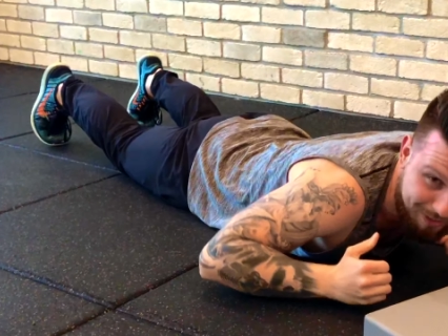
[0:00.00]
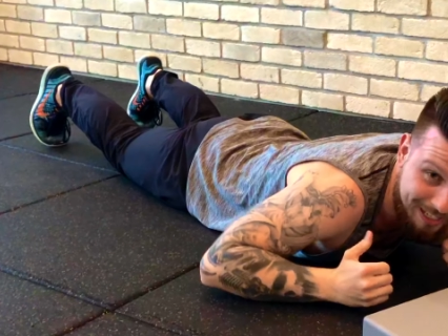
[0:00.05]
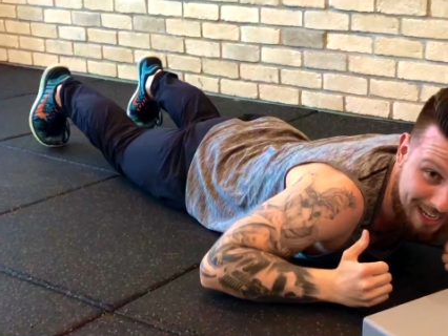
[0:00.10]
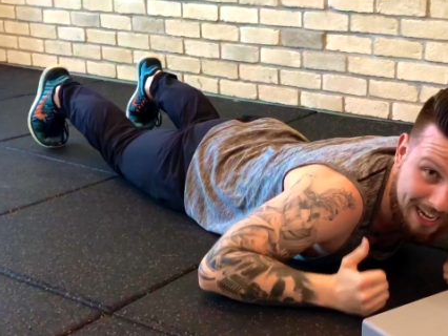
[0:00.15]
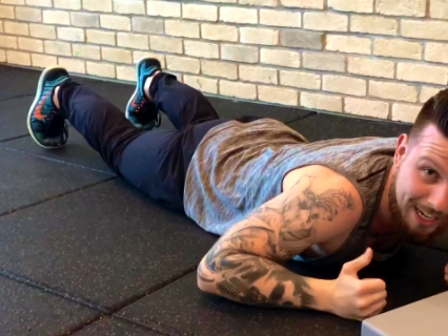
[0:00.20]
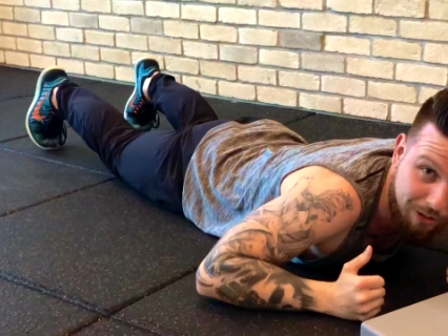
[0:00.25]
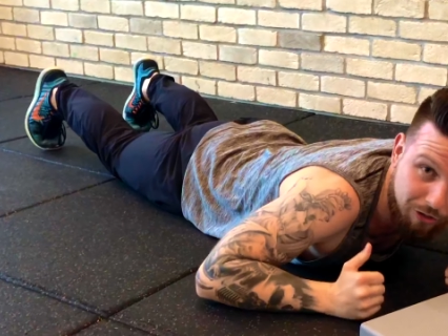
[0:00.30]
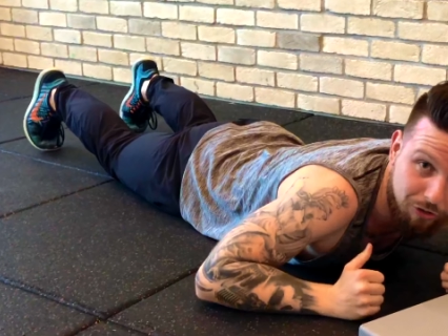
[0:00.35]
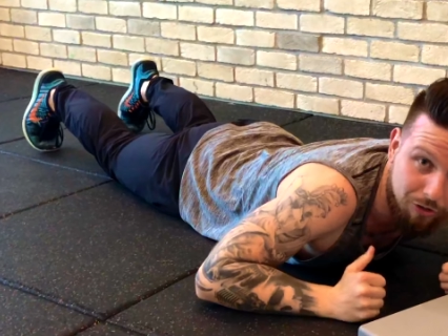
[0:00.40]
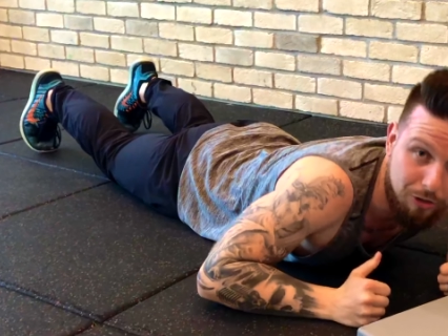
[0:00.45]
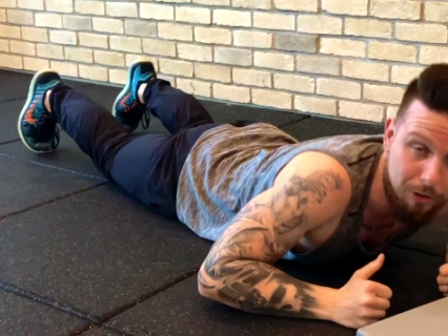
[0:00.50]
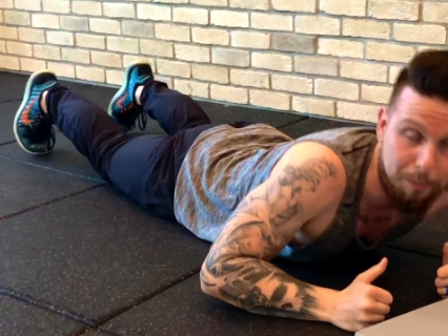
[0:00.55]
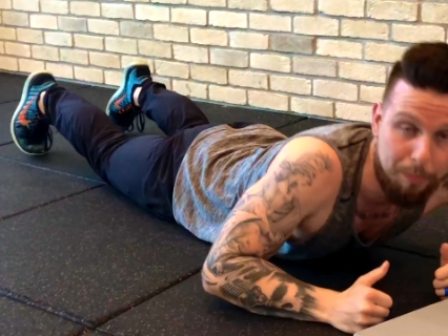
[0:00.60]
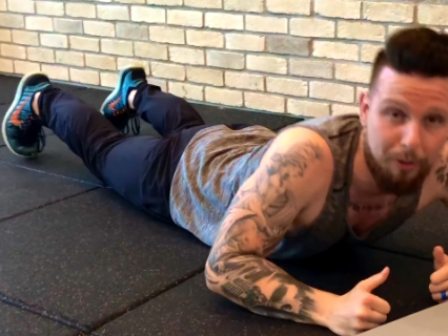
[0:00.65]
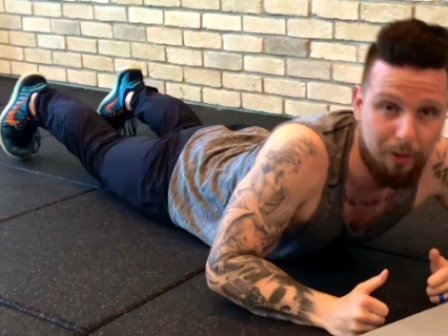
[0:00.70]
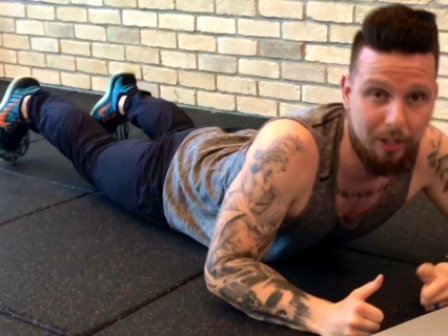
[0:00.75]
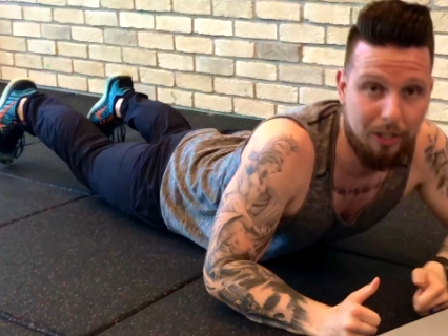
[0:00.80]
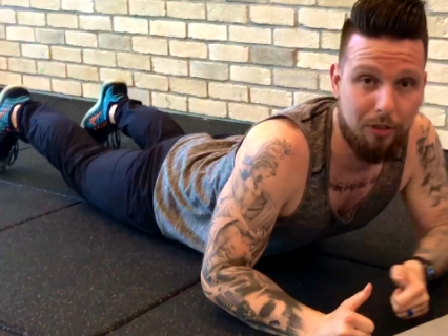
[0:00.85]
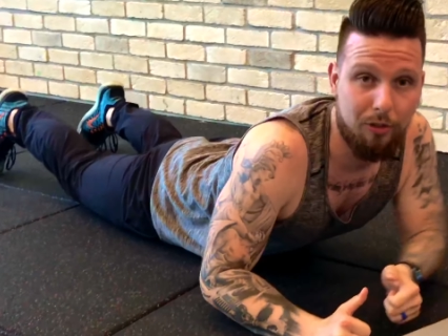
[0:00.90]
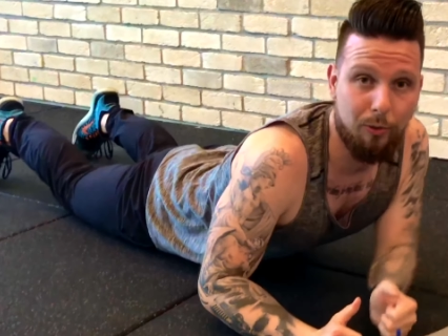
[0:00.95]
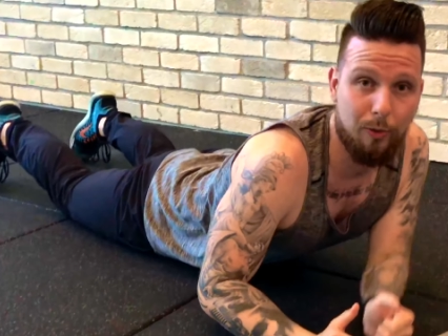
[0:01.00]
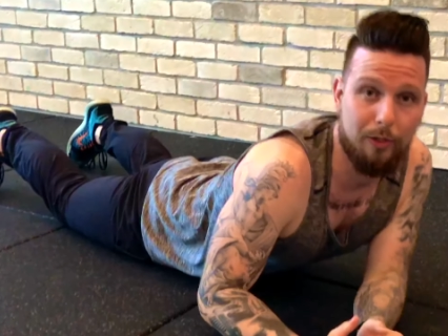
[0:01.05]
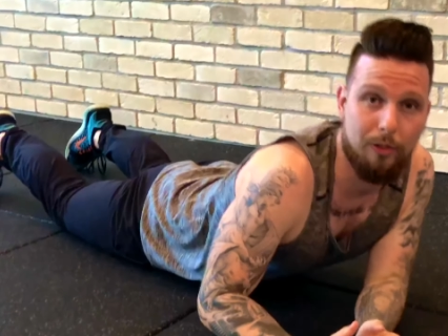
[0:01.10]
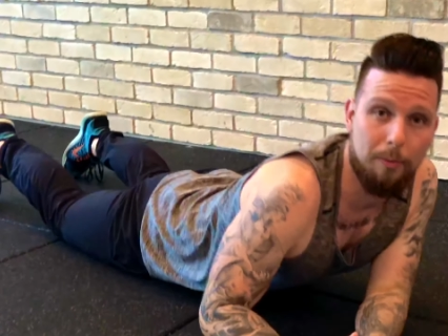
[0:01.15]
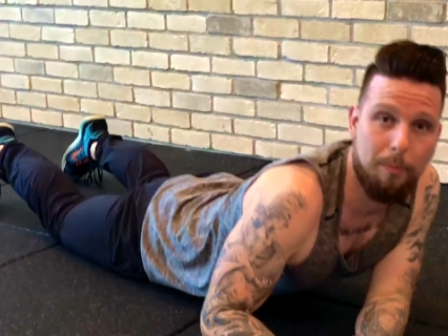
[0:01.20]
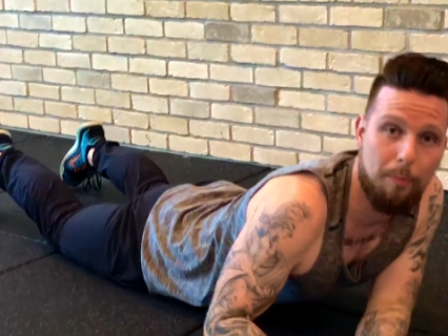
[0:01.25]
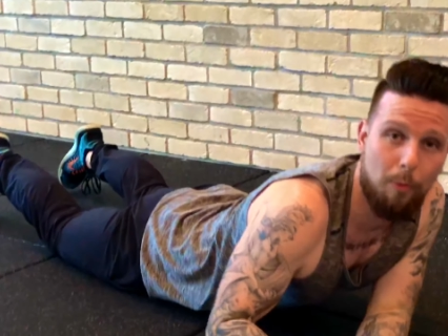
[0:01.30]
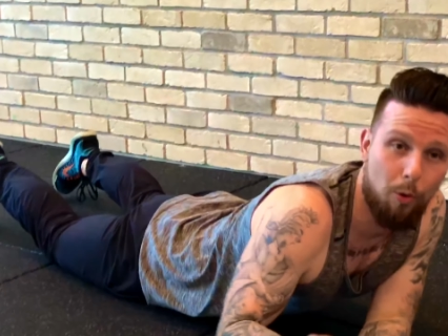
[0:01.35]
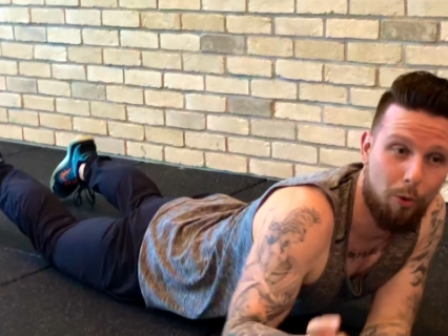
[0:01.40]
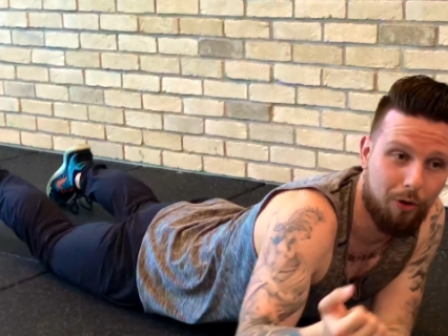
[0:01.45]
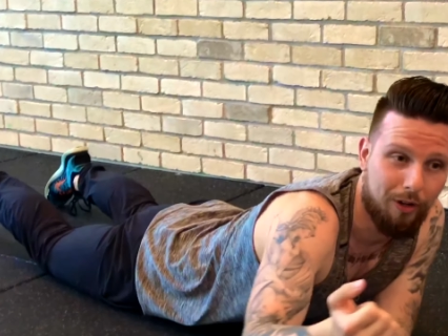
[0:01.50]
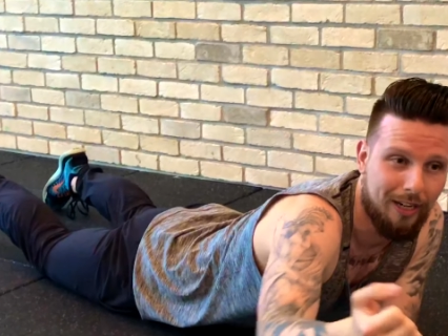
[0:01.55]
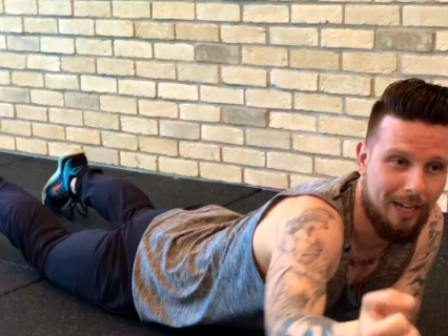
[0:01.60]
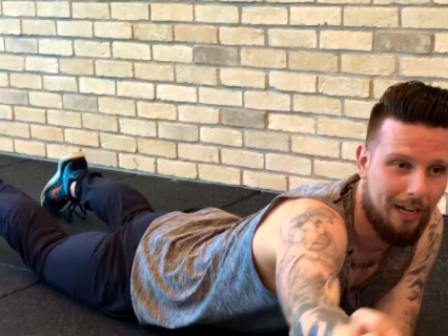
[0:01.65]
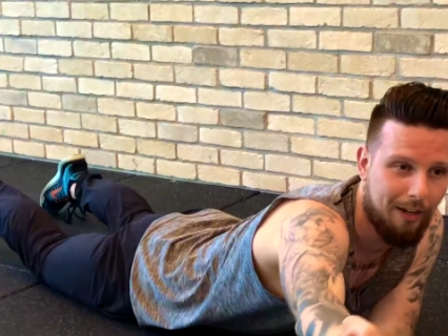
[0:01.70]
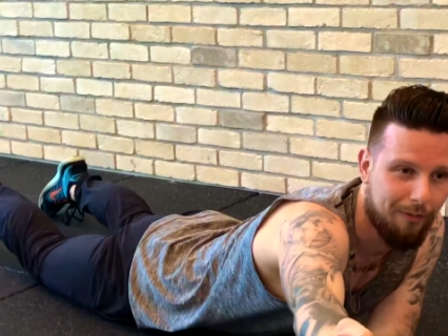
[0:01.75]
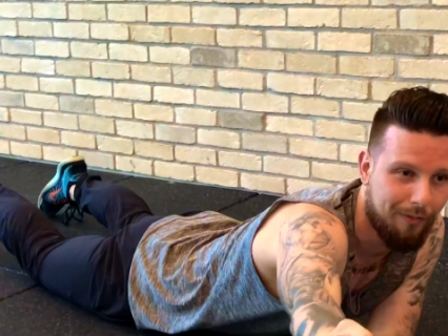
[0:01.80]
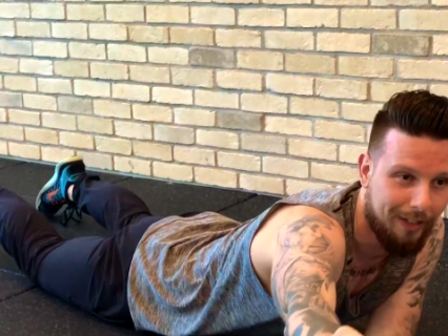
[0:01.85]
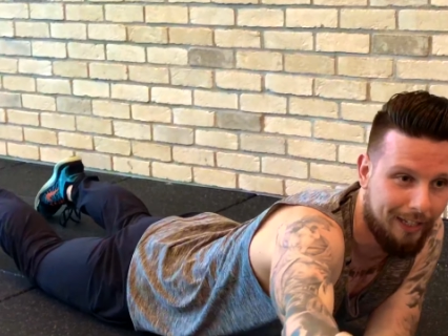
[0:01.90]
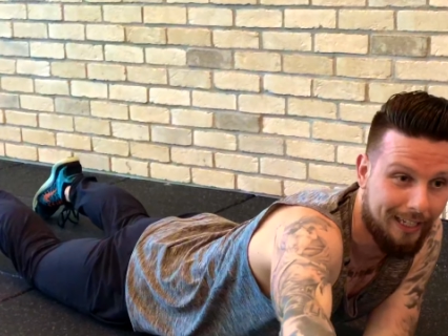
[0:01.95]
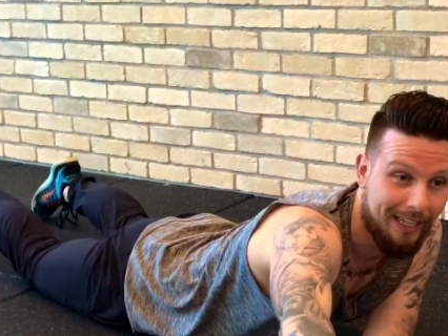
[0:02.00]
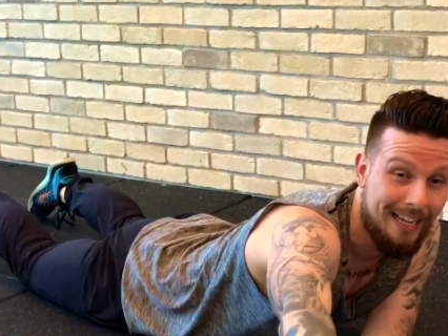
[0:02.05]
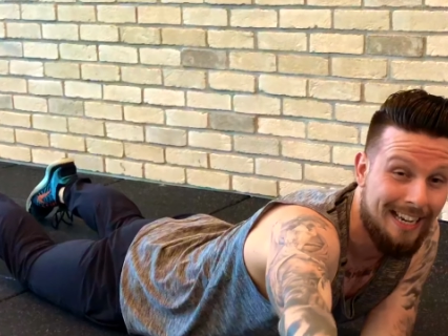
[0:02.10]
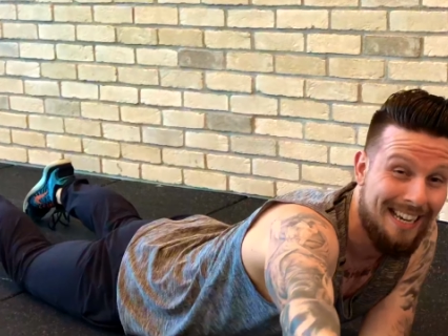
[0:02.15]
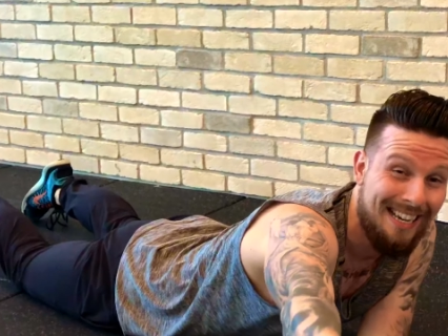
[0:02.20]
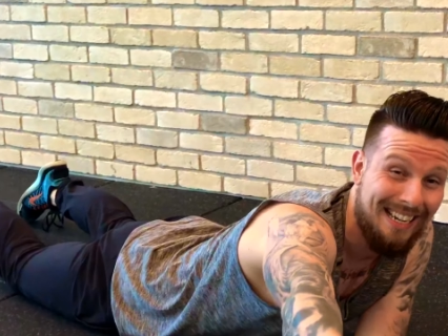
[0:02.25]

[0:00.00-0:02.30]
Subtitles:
tension you put into it, the more kind of like